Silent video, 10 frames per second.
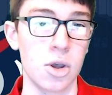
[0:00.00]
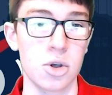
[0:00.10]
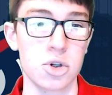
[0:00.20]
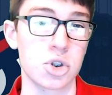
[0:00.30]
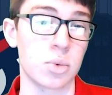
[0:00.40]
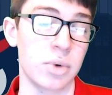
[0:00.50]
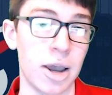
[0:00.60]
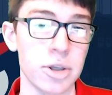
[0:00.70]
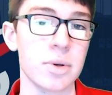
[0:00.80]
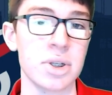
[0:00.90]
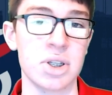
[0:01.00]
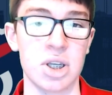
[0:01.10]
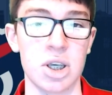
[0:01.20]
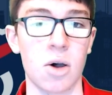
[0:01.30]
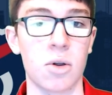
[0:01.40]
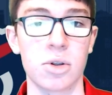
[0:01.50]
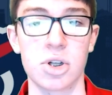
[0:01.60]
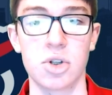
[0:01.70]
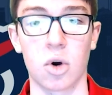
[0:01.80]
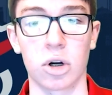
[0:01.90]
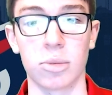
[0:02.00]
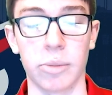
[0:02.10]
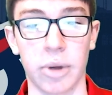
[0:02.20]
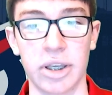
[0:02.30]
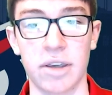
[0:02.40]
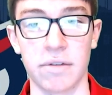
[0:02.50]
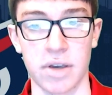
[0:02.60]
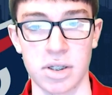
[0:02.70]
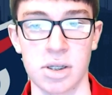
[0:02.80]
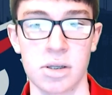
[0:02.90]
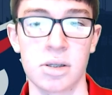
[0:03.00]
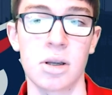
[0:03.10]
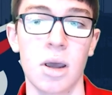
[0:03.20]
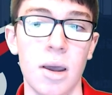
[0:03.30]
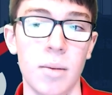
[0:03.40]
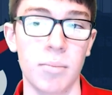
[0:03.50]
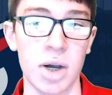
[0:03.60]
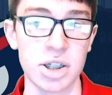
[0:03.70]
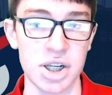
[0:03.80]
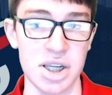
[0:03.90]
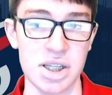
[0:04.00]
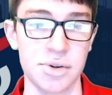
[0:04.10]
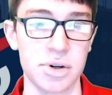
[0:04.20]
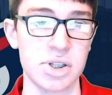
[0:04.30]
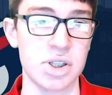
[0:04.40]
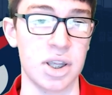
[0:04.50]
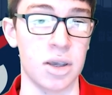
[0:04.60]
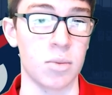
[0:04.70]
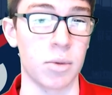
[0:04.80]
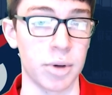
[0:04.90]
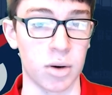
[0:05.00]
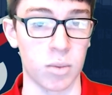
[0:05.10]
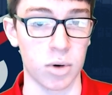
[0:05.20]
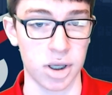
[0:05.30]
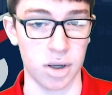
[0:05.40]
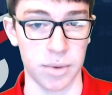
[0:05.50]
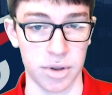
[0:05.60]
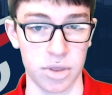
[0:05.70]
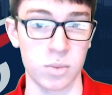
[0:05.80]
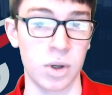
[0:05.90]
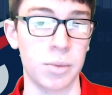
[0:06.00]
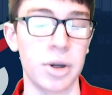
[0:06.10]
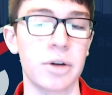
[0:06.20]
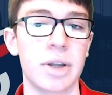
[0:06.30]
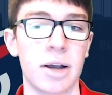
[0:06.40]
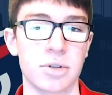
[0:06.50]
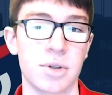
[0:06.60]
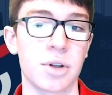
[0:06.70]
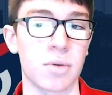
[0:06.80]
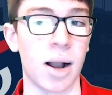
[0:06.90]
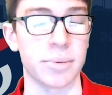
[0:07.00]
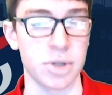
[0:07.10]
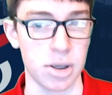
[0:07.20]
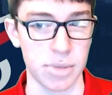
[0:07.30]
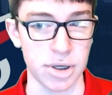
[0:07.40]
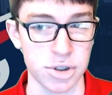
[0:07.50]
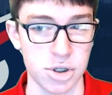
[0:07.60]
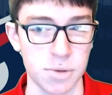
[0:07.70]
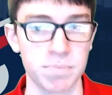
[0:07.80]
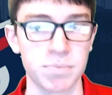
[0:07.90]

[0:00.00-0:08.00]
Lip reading: So now you can see all those adorable monkey faces. Much easier to see what we are working with when we are down to the cropped image.